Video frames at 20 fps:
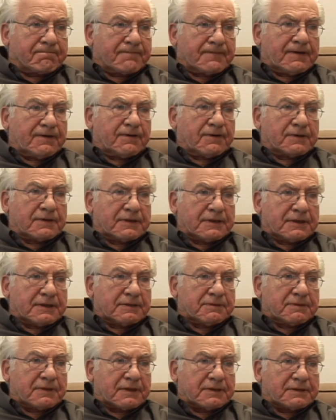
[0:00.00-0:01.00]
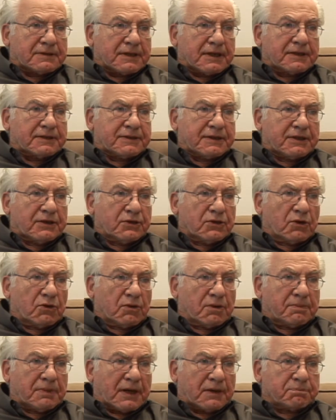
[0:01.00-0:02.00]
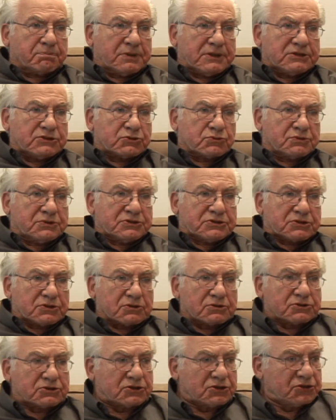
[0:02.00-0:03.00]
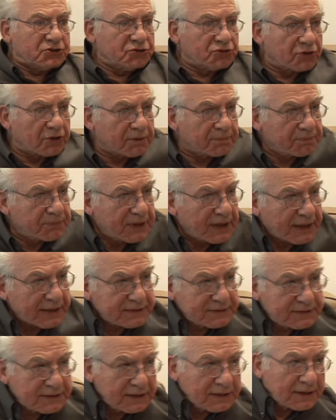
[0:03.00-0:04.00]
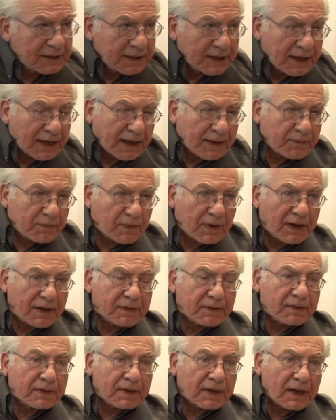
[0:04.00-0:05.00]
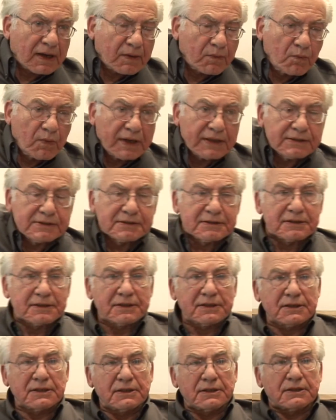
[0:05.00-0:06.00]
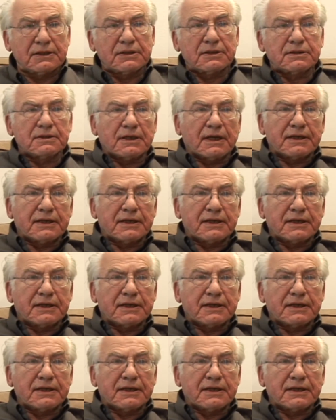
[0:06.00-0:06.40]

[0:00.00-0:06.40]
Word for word: no, I, I didn't know about peace research in Europe yet. Mm-hmm. I, I went in